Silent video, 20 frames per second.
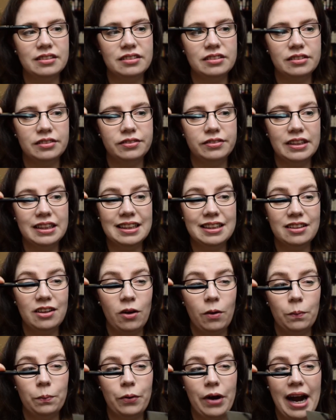to fill in
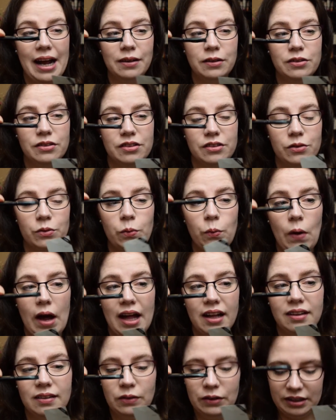your brows as
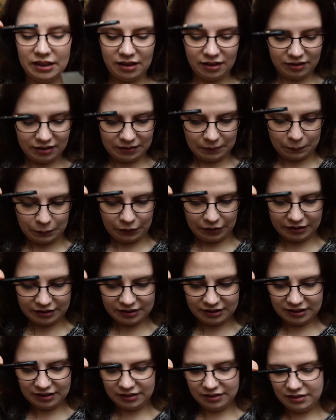well with other
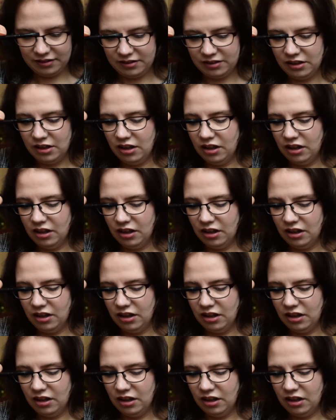products,